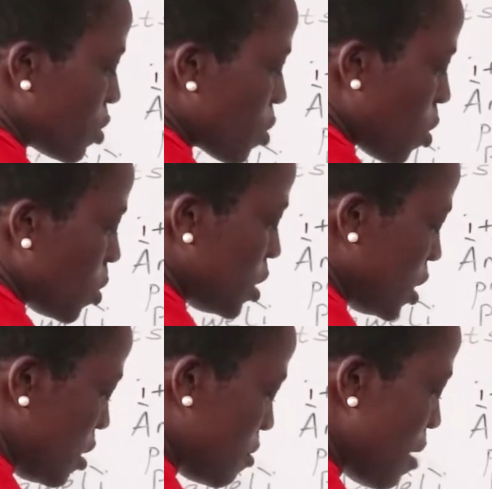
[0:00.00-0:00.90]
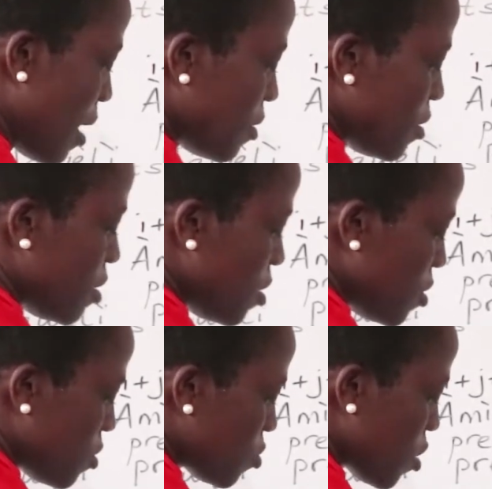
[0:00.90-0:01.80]
we call igba.
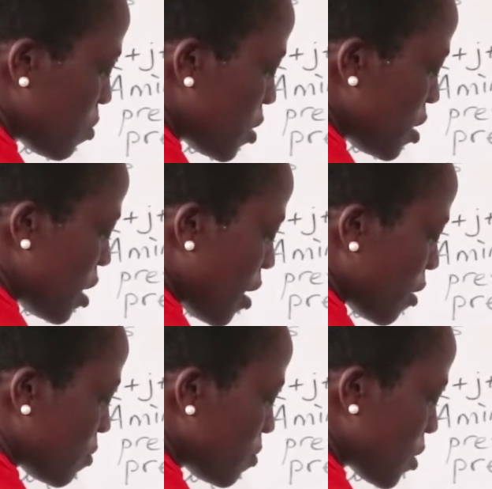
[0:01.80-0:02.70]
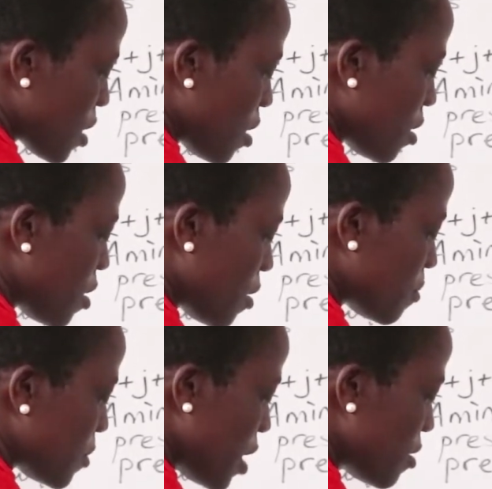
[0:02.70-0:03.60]
Something that,
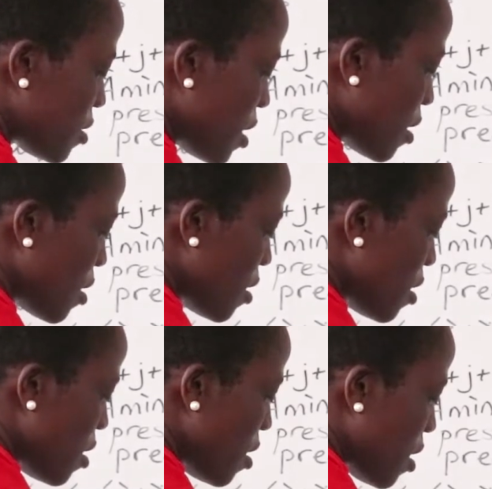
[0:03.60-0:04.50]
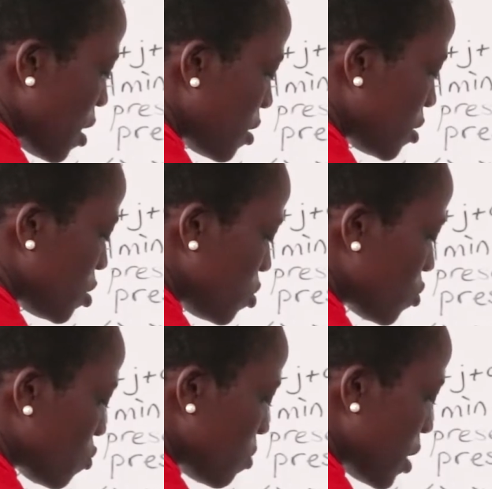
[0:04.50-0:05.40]
let's say, an
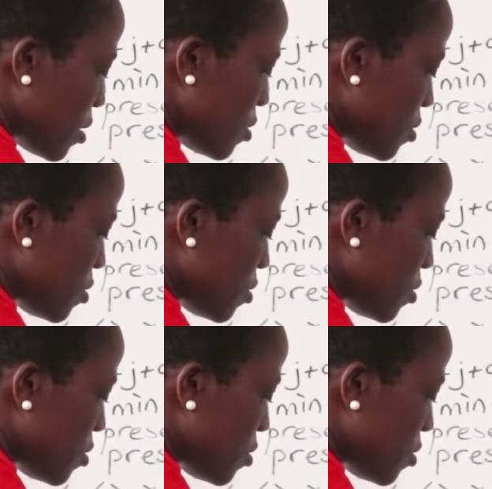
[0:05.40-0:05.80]
instrument